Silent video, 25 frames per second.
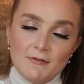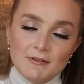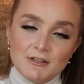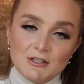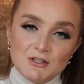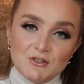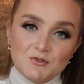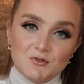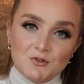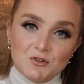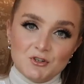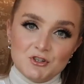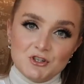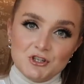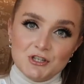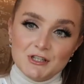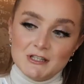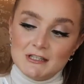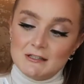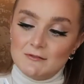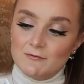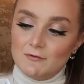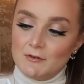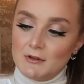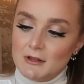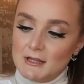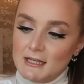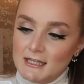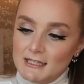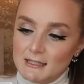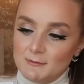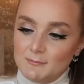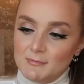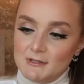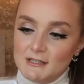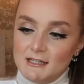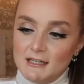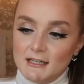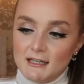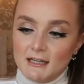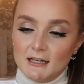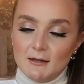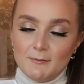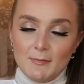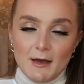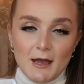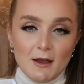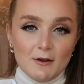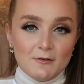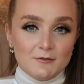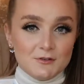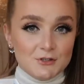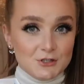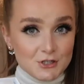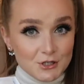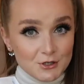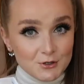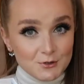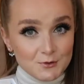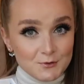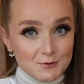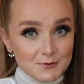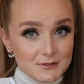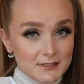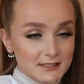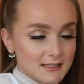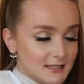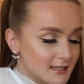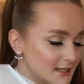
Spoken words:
instructions for this particular pair of shoes.